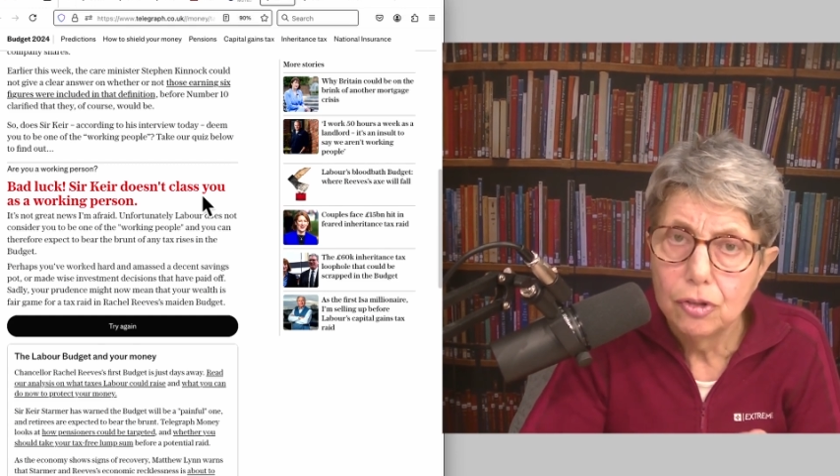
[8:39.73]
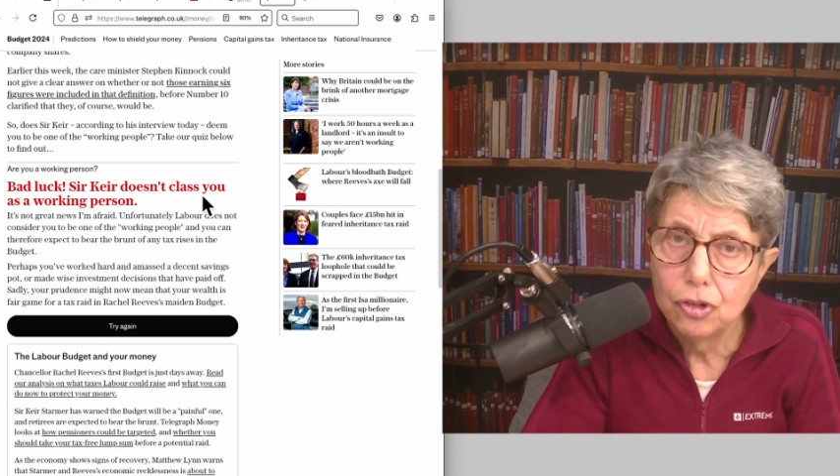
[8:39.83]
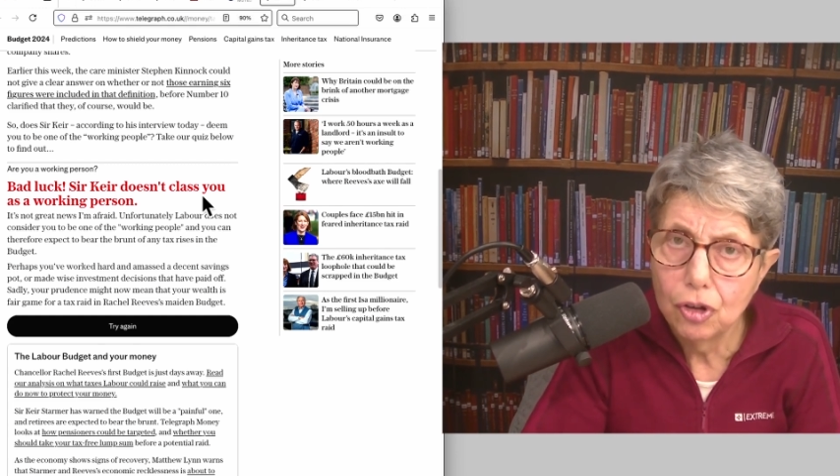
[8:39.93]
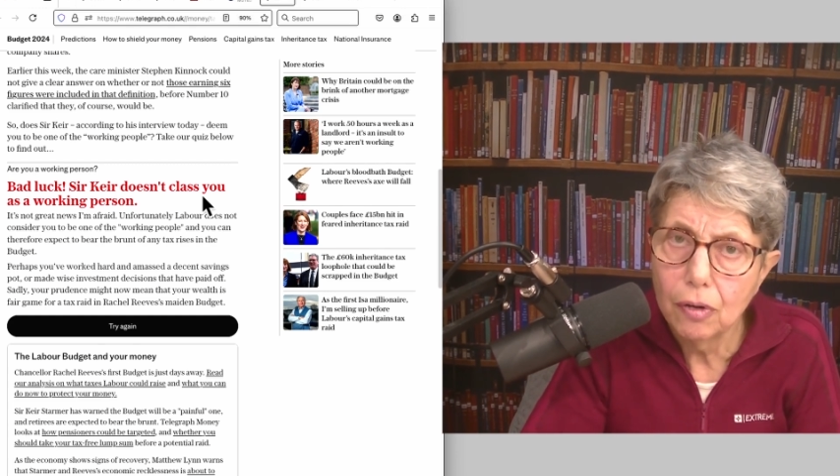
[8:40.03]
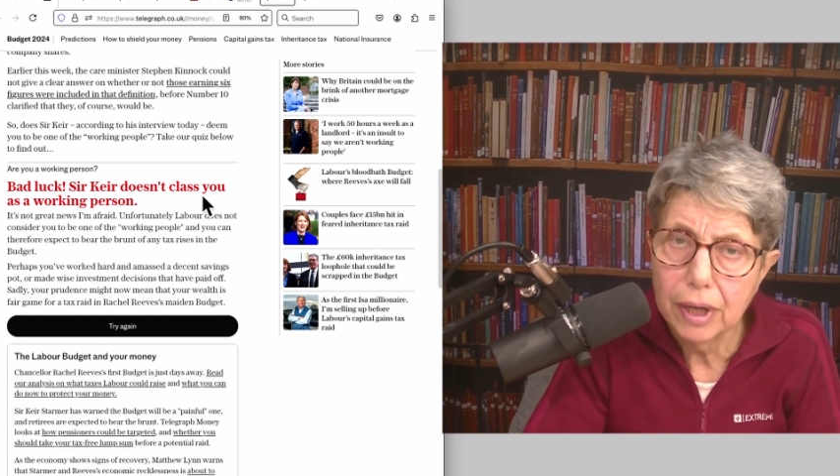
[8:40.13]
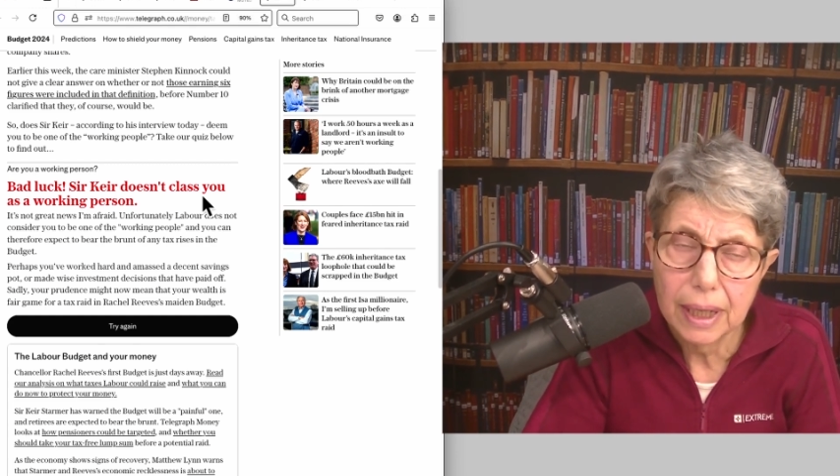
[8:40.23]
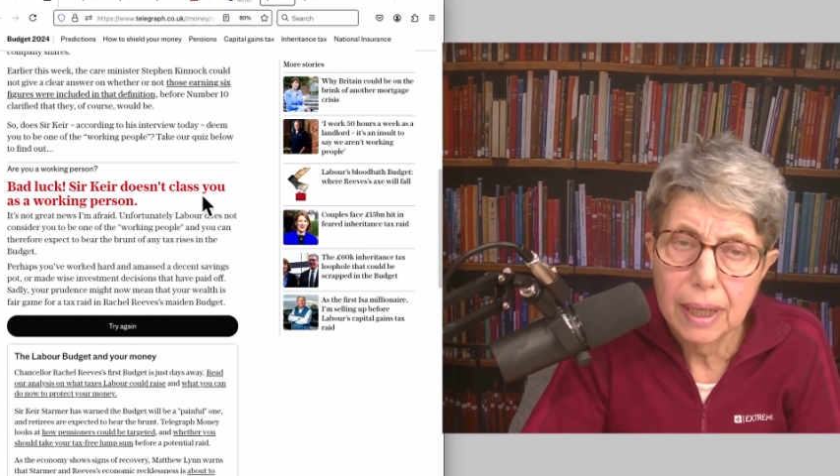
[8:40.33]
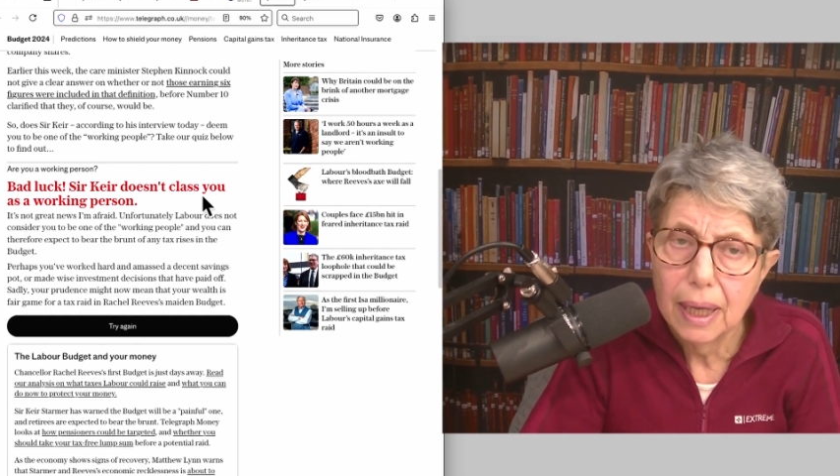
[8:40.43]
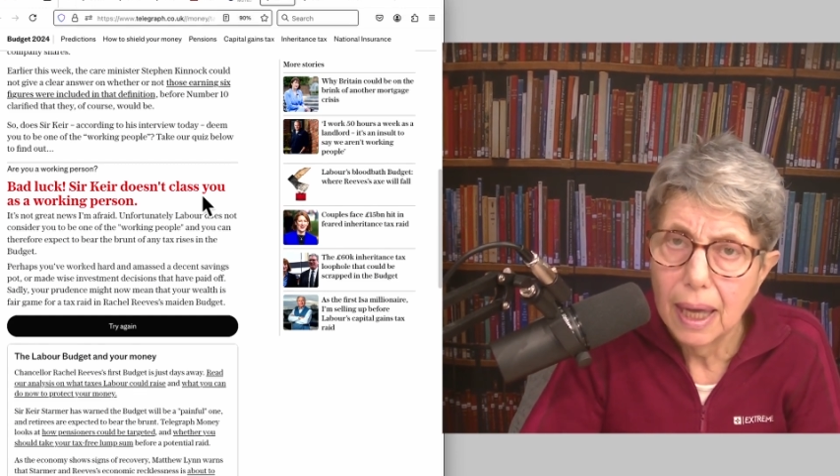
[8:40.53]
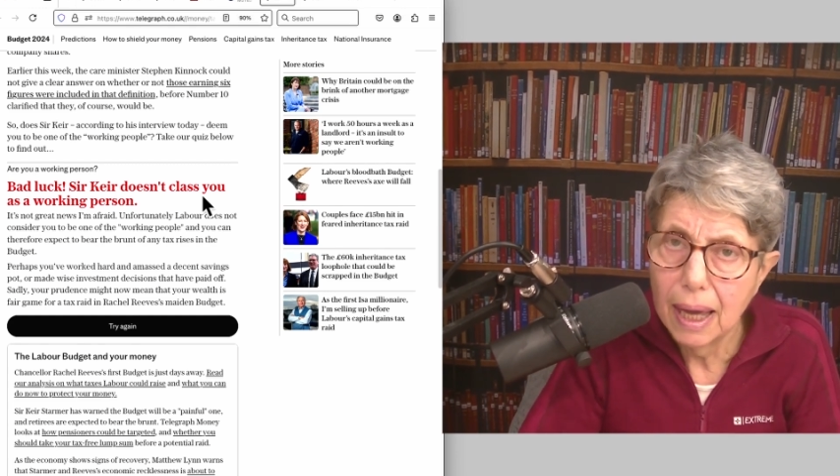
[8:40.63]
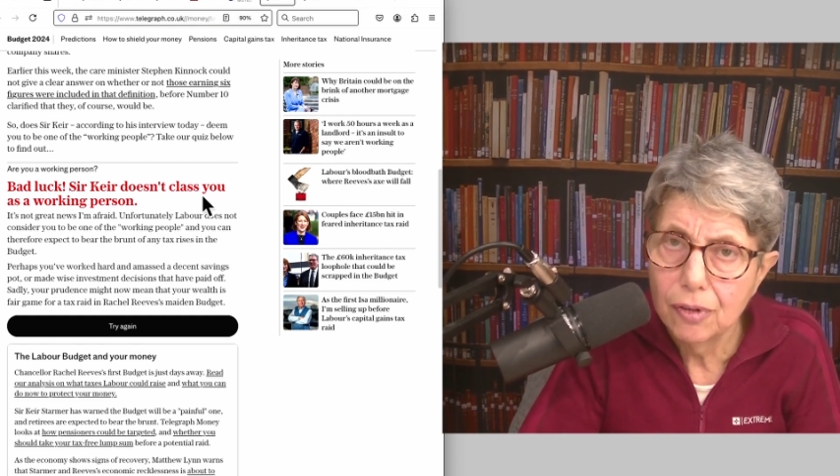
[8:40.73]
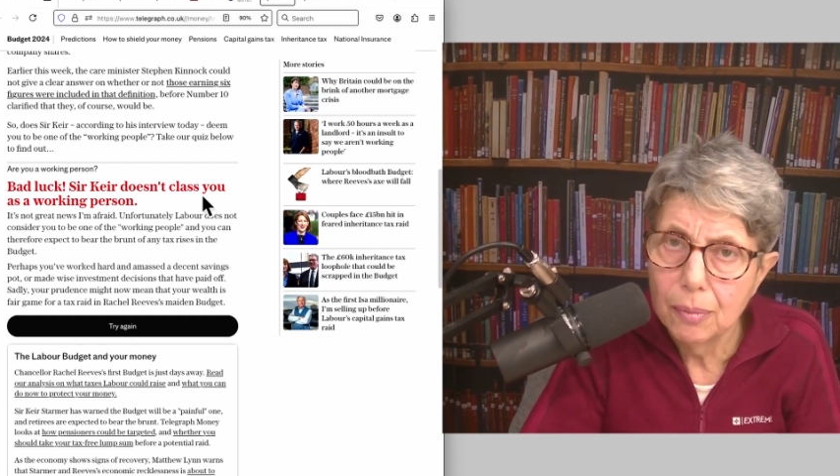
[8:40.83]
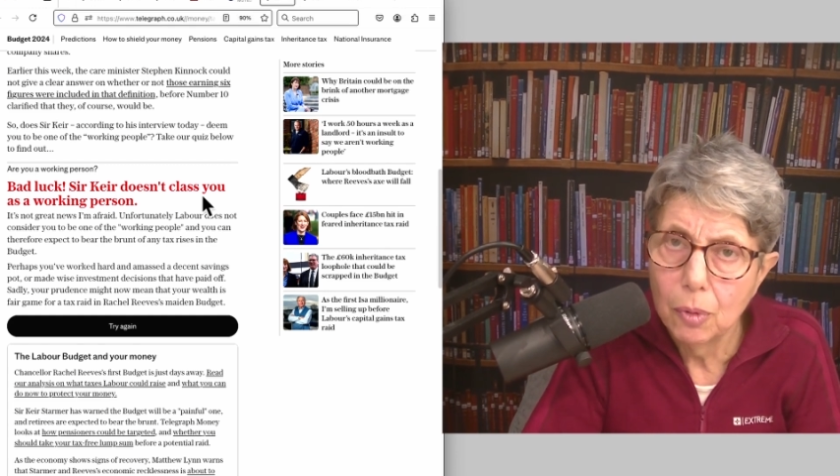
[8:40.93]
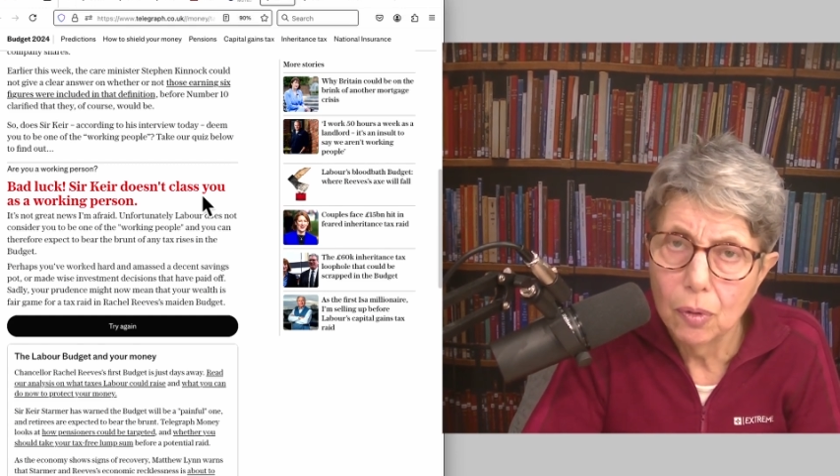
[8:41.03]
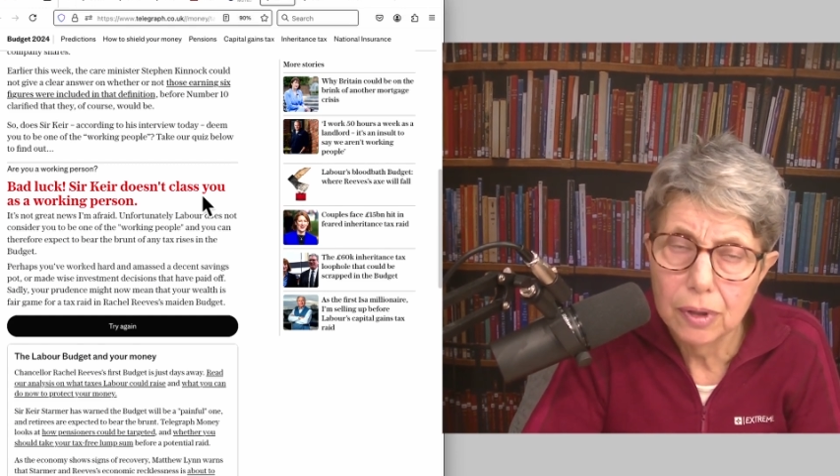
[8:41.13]
jogging every
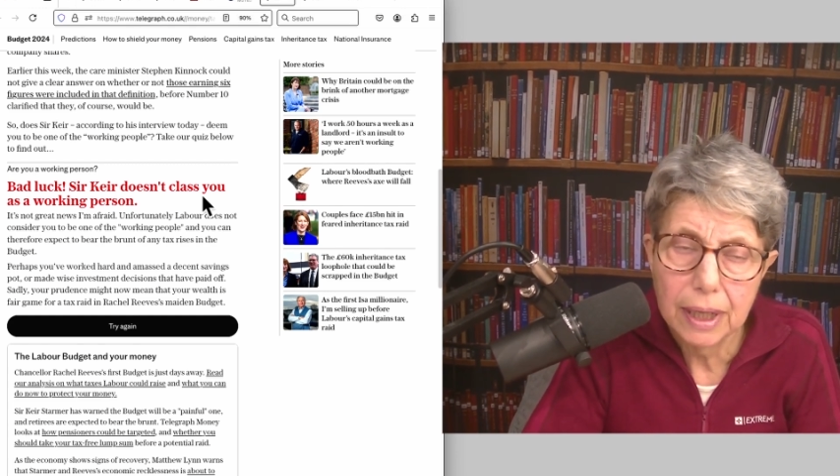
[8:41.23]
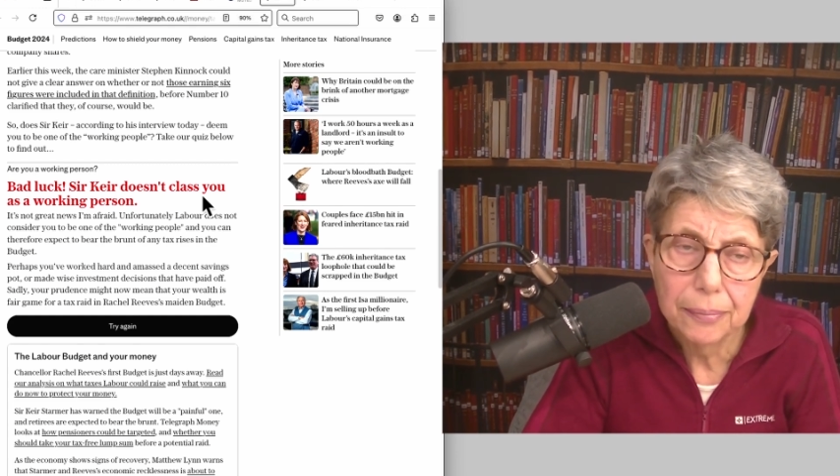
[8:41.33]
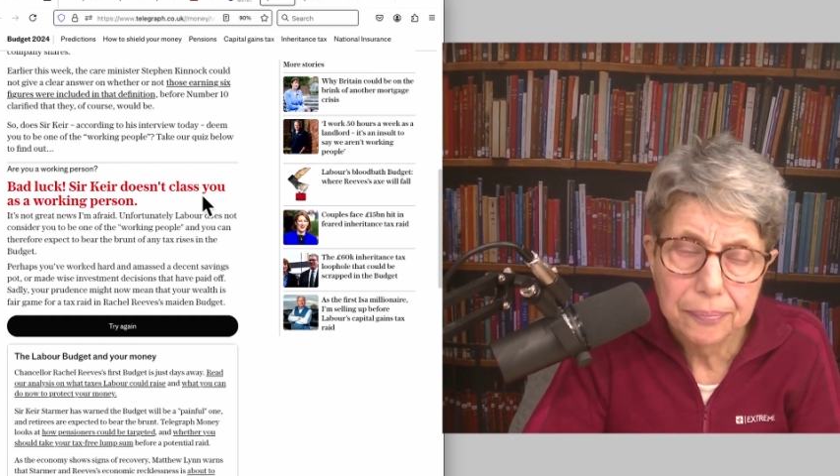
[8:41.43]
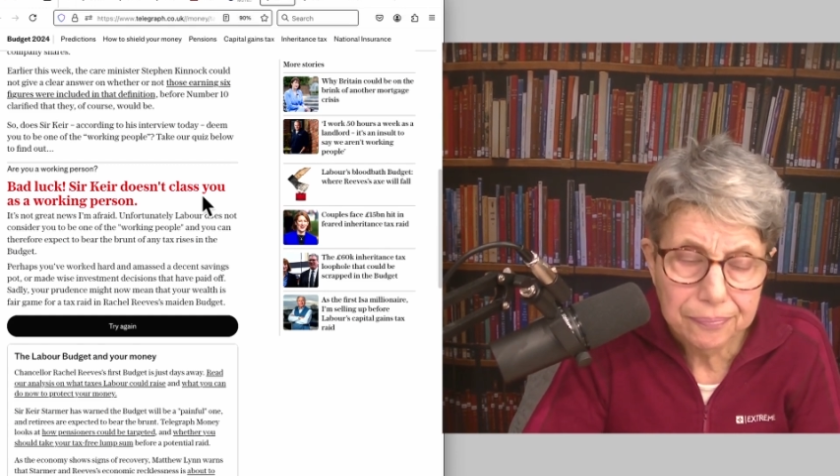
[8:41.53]
morning.